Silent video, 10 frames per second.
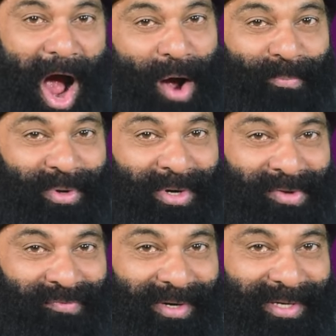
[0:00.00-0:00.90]
How
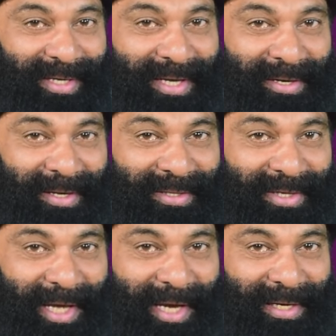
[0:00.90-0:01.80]
beautifully yin and
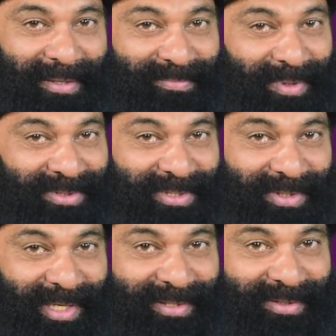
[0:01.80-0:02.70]
the yang,
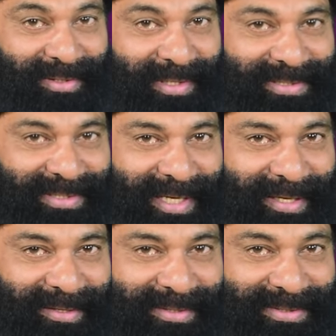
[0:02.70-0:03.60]
positive negative creates
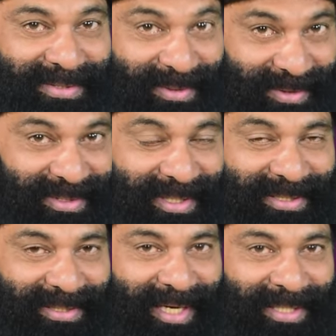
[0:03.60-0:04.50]
electricity.
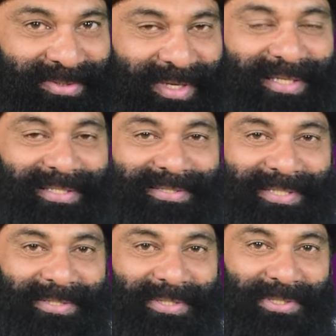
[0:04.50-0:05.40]
Try, try to
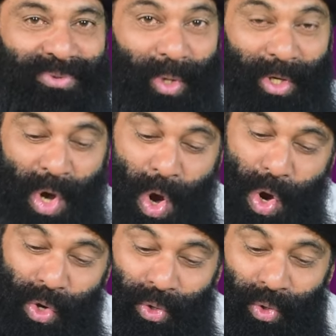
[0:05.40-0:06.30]
understand this one,
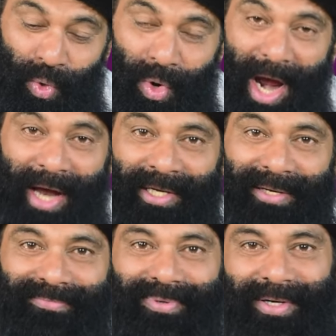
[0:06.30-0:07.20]
you and
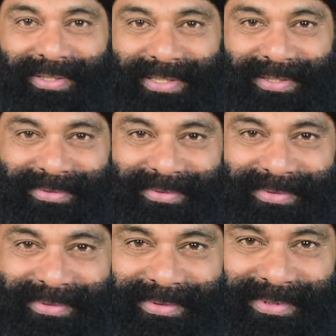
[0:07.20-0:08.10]
your body.
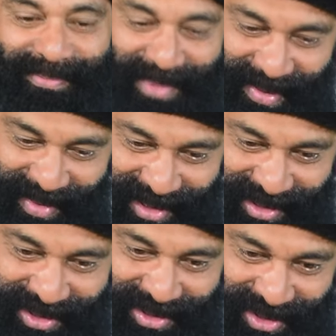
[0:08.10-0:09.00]
The
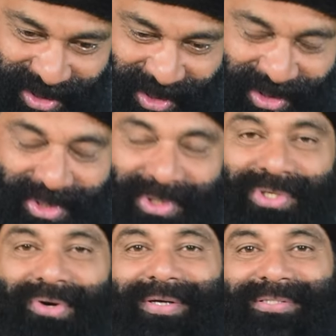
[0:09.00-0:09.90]
moment you don't do
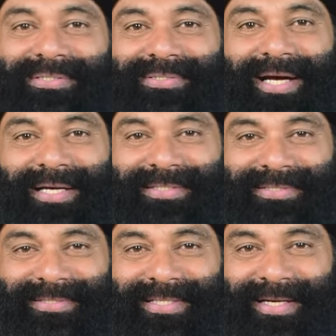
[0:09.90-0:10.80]
your
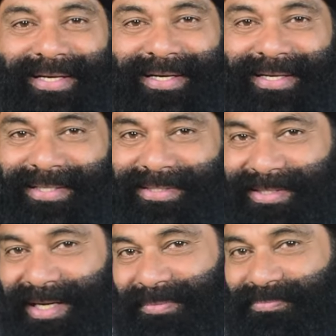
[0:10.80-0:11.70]
exercise,
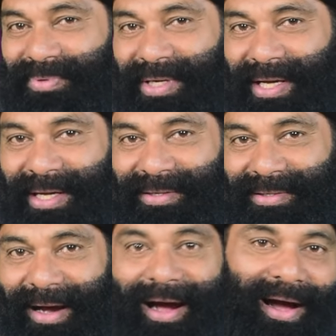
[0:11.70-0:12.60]
your
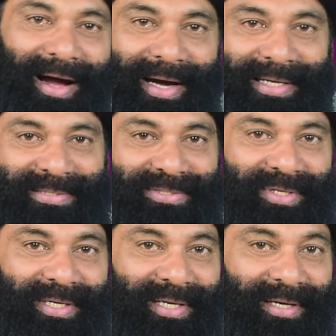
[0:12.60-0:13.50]
brain, your eyes,
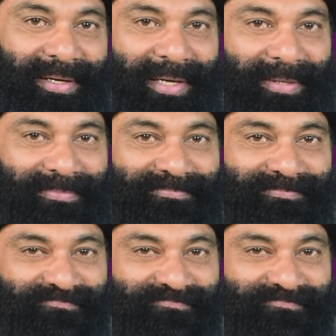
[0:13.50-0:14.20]
your hearing,